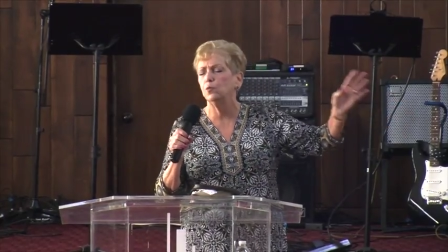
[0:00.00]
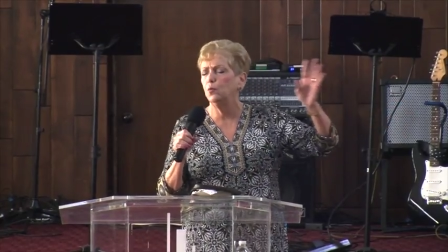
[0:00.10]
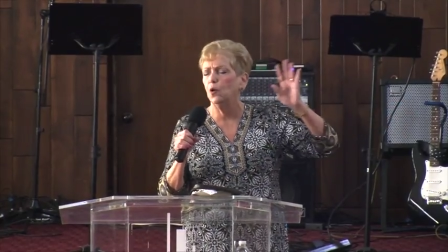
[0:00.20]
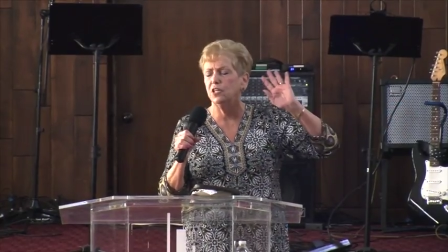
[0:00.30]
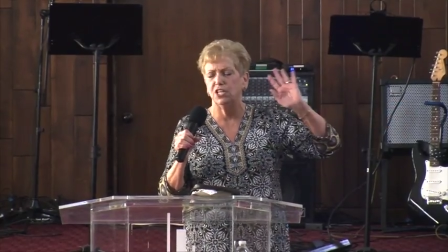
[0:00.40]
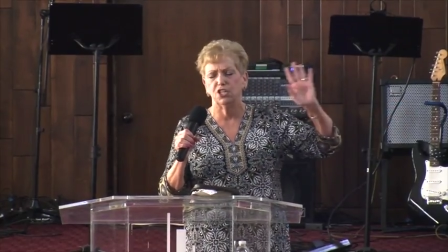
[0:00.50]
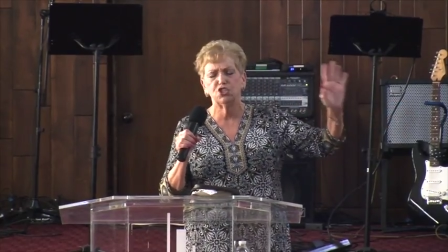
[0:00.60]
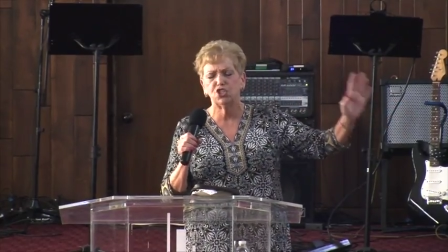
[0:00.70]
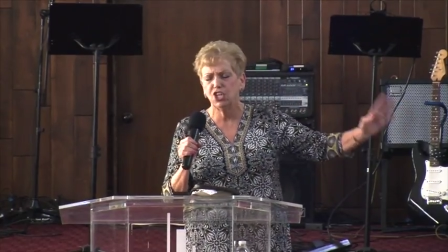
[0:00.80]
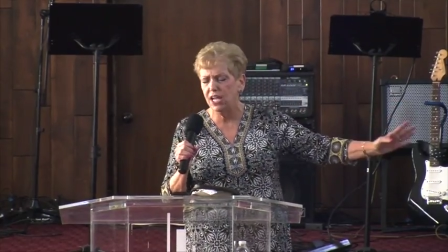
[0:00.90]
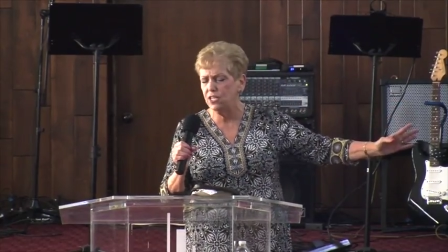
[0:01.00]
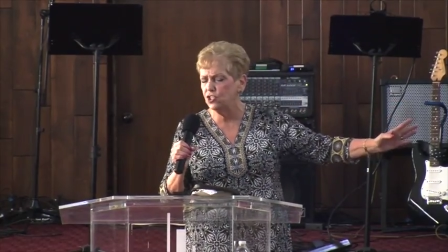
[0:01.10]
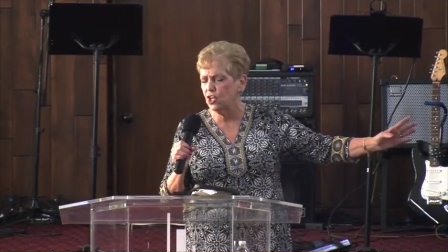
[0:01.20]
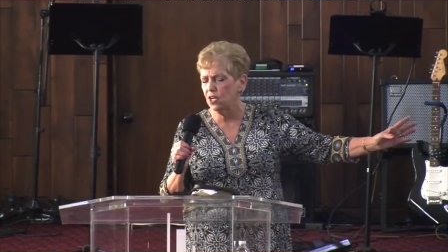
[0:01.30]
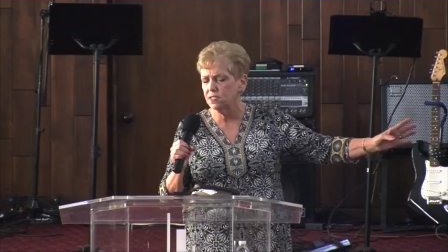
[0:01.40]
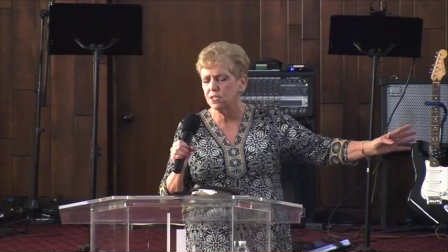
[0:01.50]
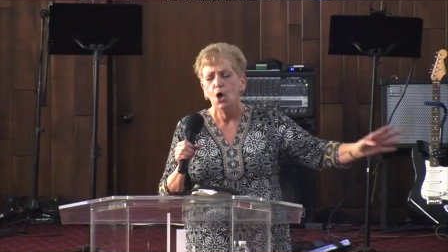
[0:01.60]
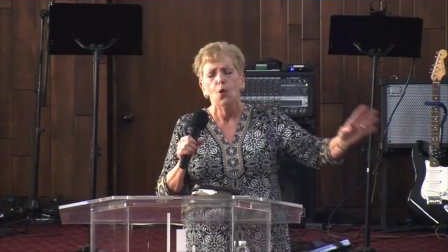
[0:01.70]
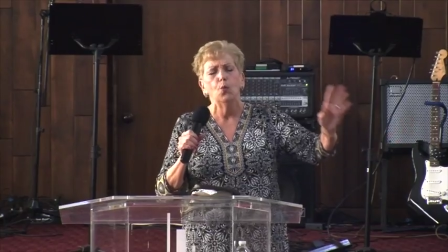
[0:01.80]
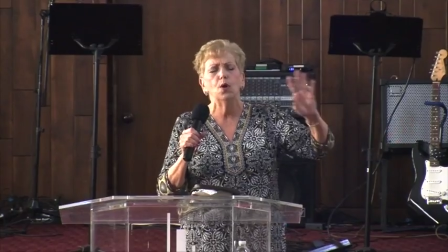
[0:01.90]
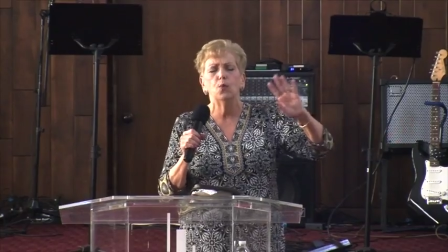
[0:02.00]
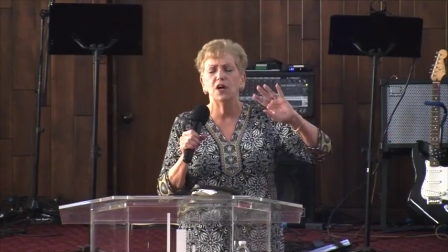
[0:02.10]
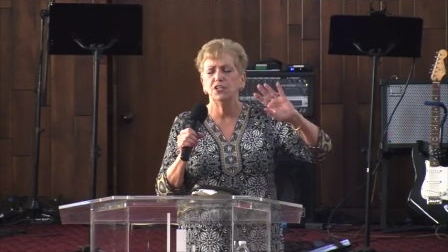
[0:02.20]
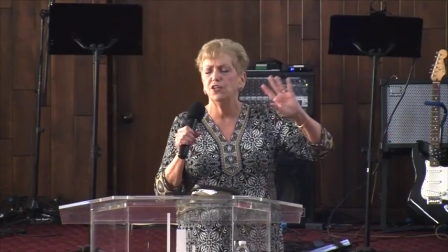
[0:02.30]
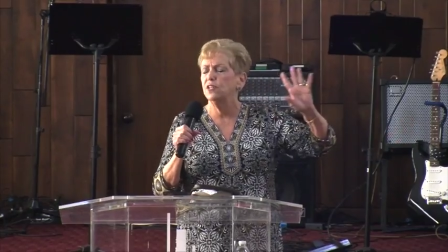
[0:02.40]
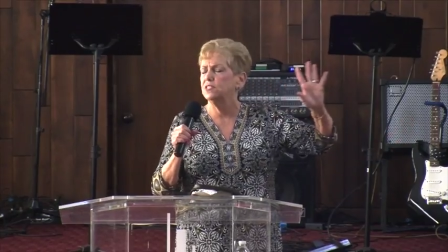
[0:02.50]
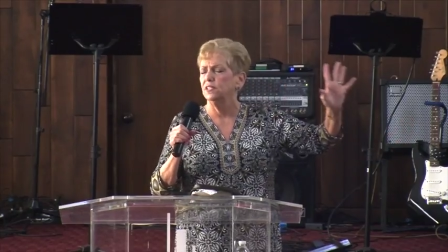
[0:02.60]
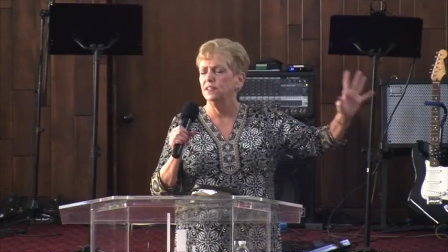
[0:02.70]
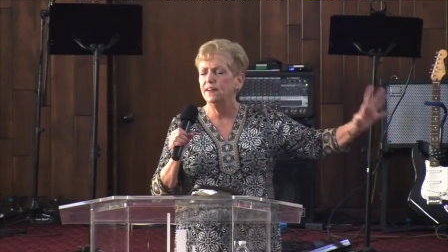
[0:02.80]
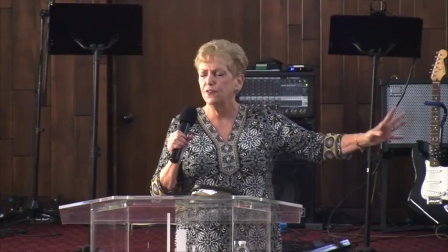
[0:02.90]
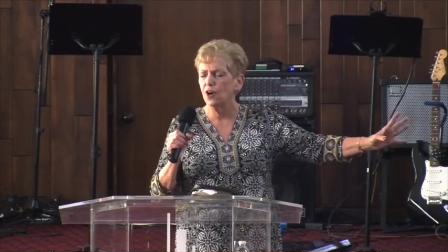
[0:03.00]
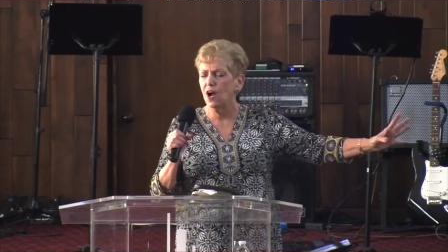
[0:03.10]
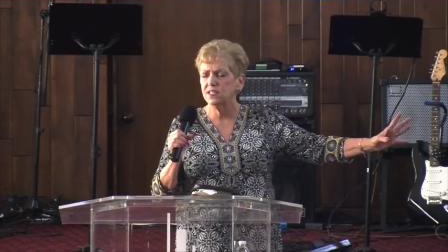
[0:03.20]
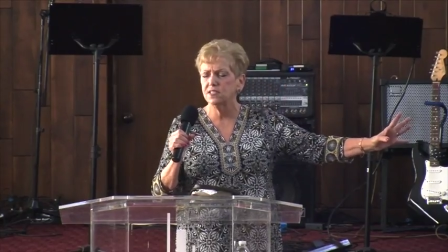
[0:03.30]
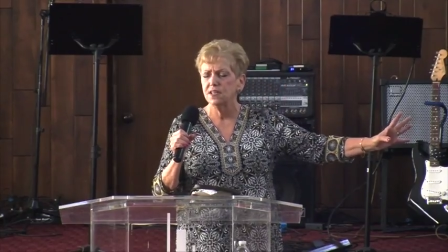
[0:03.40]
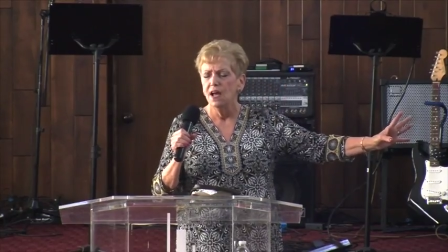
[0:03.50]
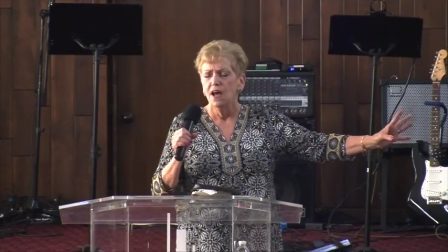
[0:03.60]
We want you to change us. We want you to deliver us.